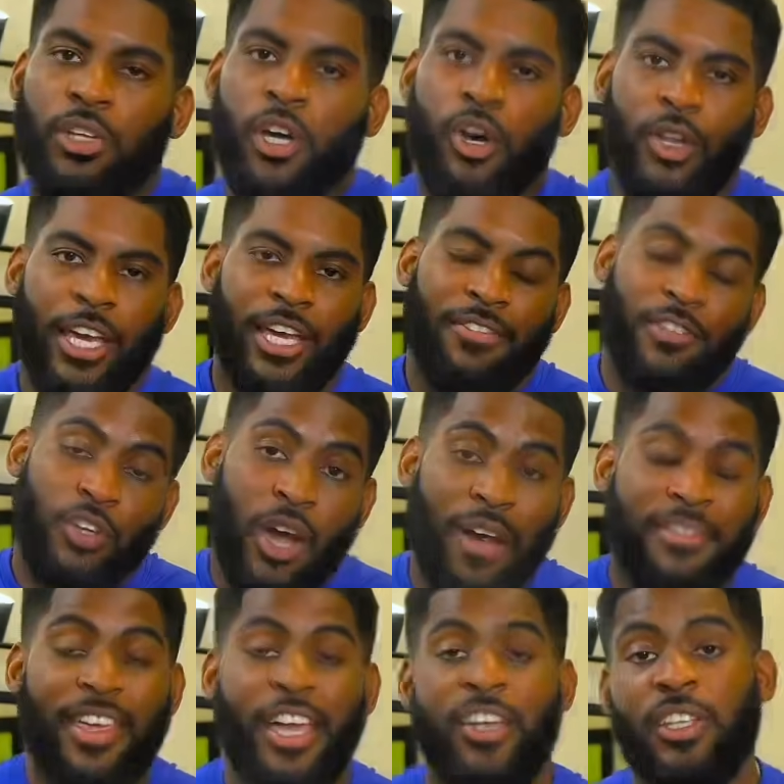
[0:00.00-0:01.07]
like, if you don't have
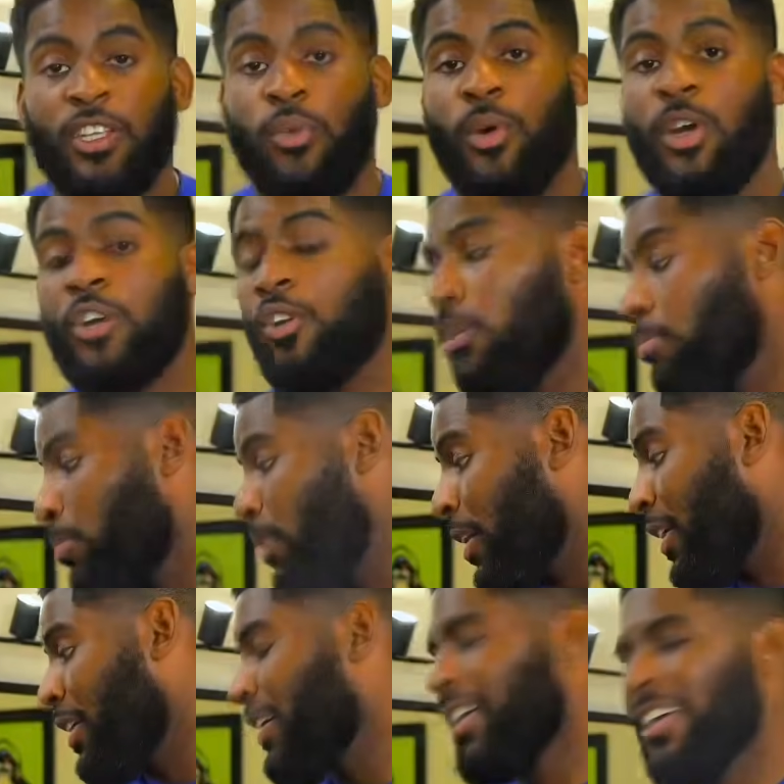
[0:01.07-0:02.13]
that, you need to work on, but
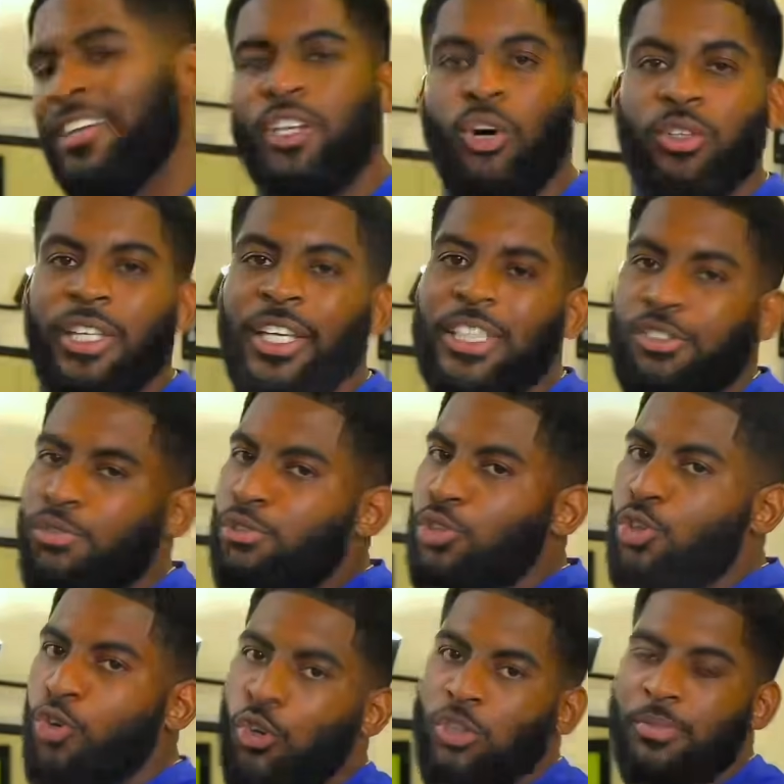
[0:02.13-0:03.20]
don't let your
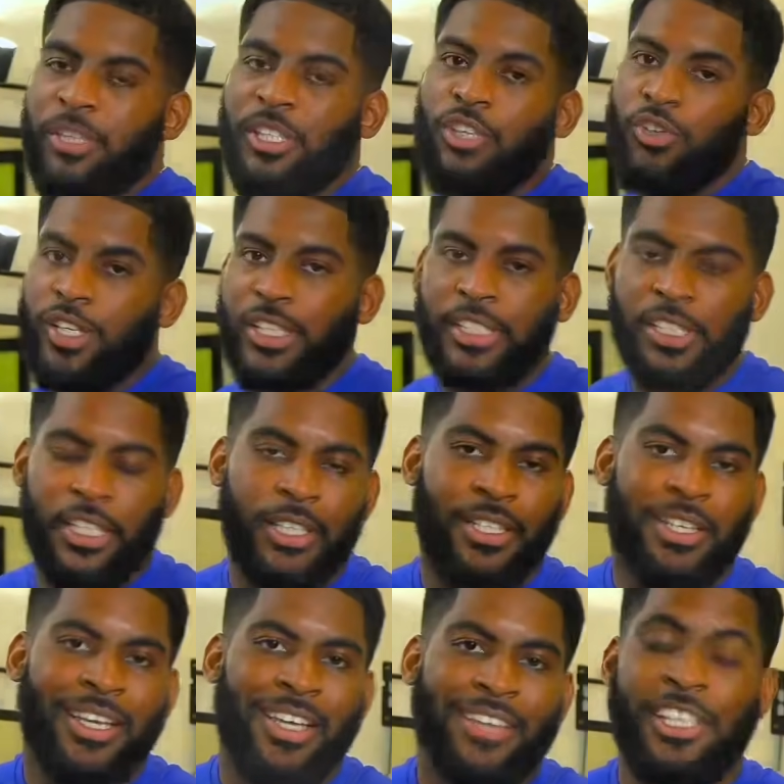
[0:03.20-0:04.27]
tools be the reason
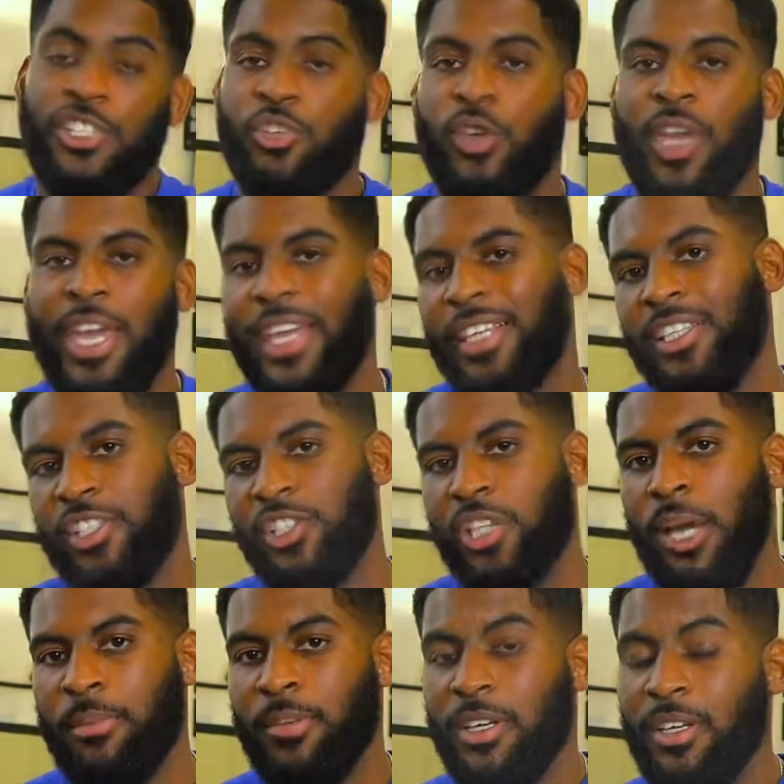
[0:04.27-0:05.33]
that you can't get the job
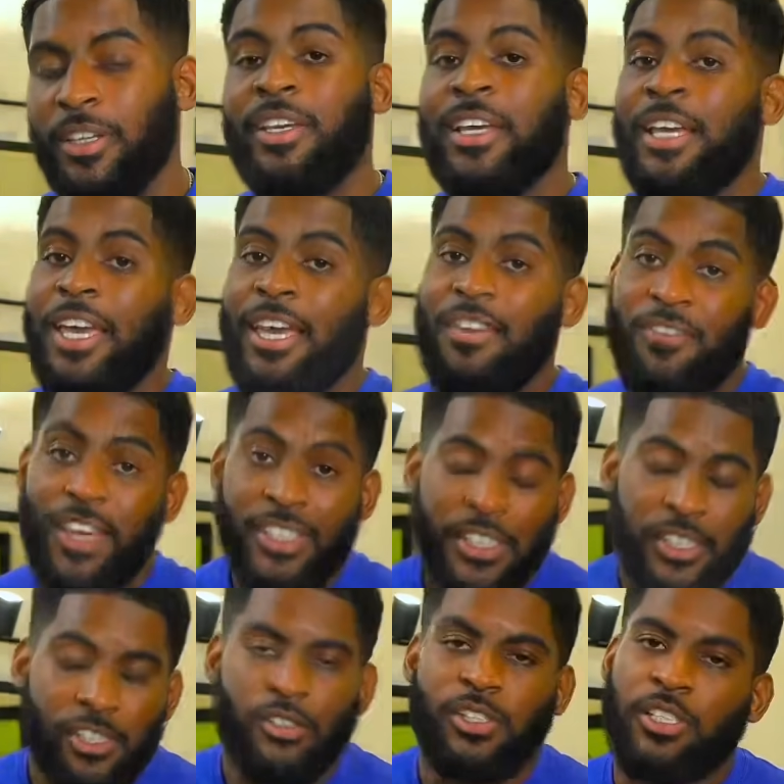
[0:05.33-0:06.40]
done. Invest in
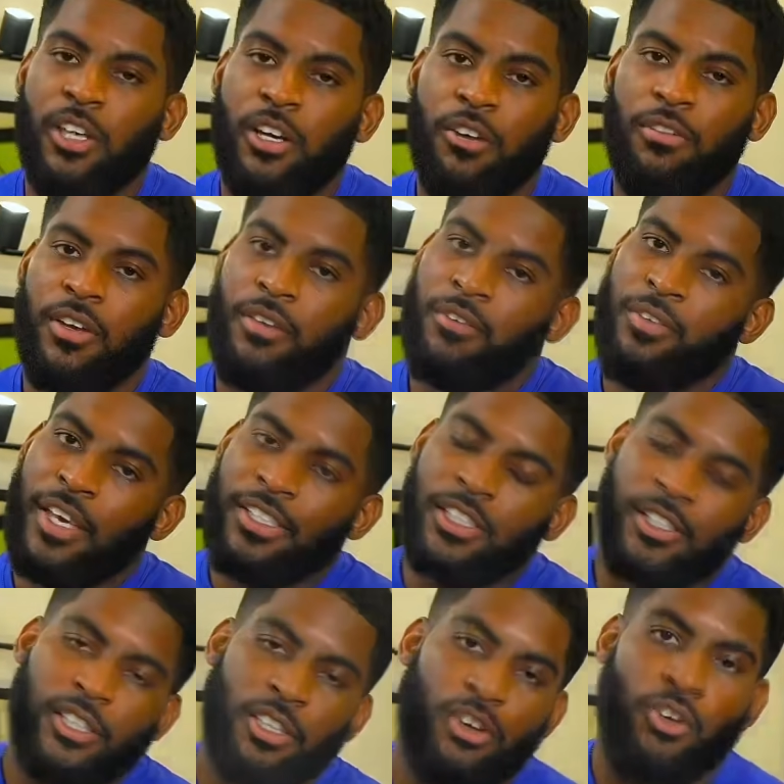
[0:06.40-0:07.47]
yourself, invest into
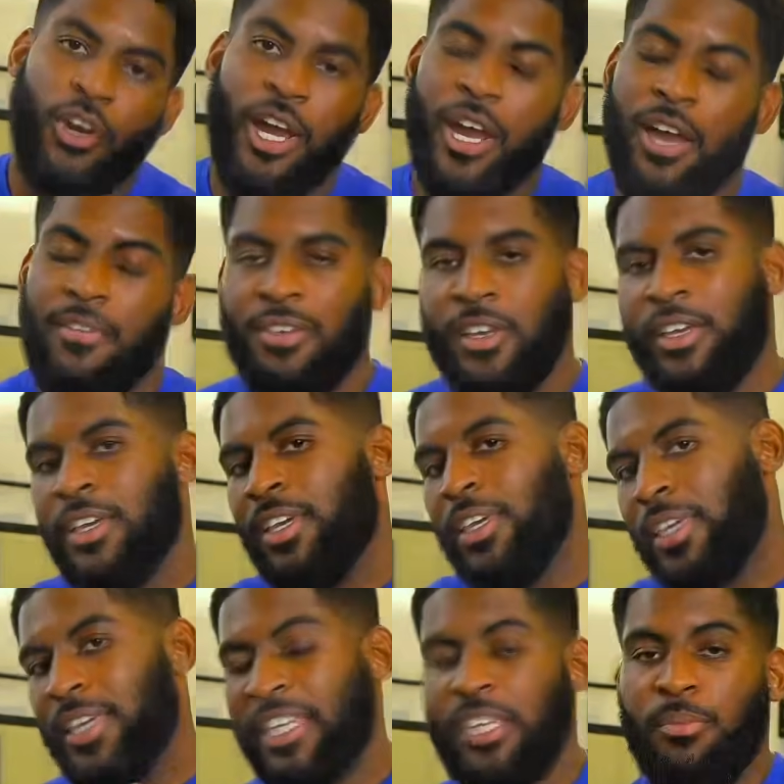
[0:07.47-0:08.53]
your craft,
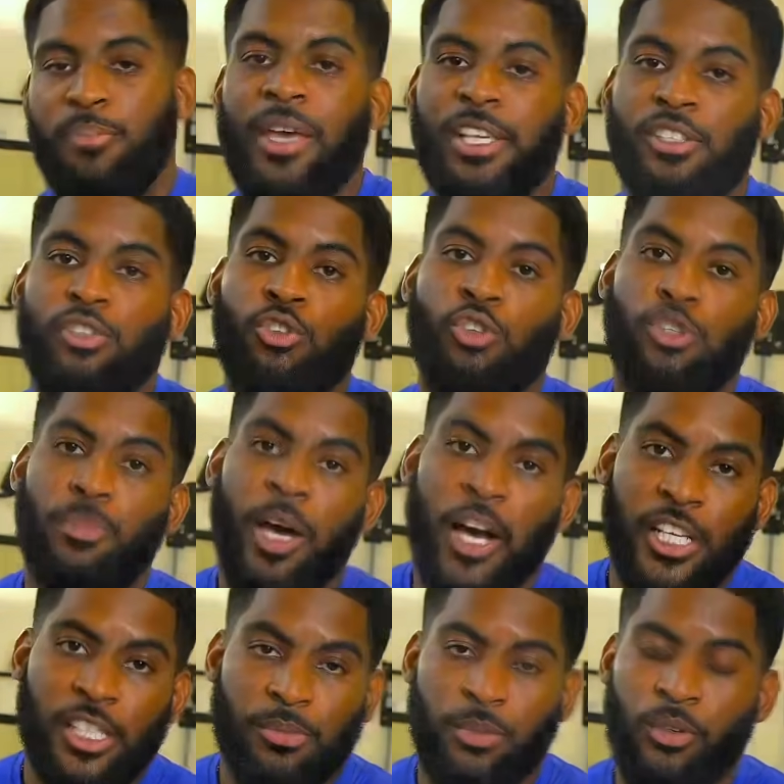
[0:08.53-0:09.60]
get the best tools
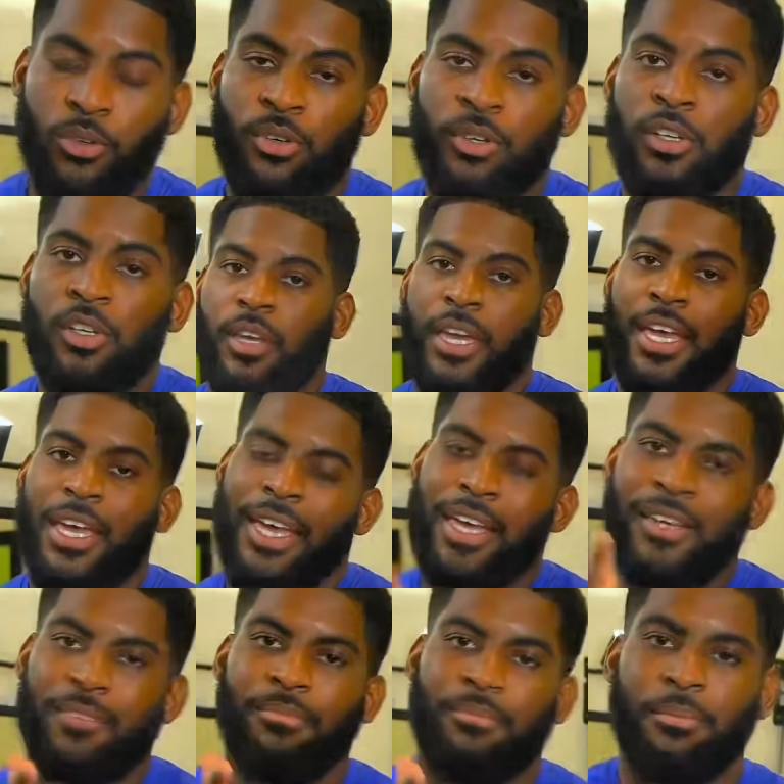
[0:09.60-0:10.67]
possible, and
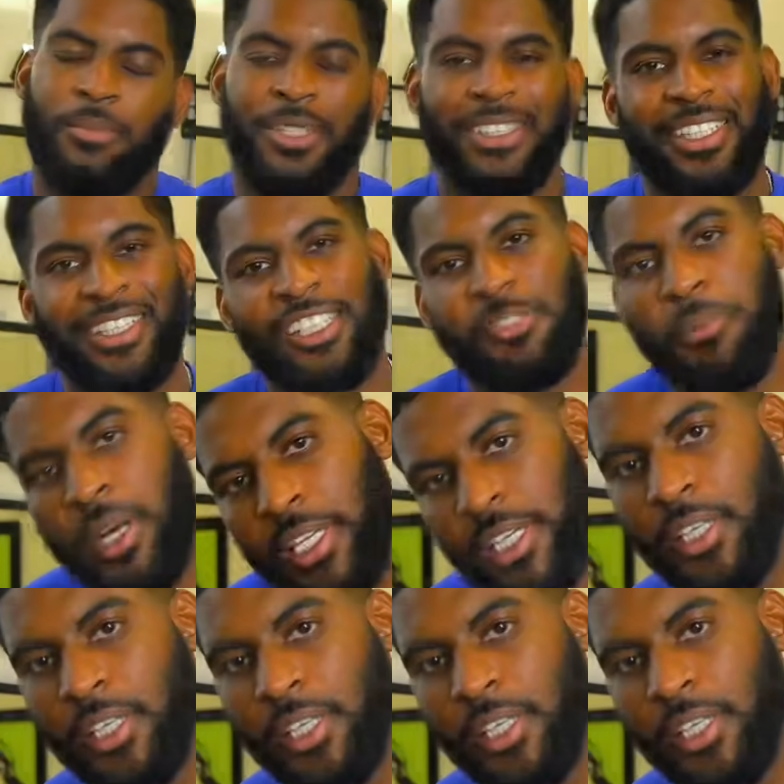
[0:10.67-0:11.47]
let's get this money.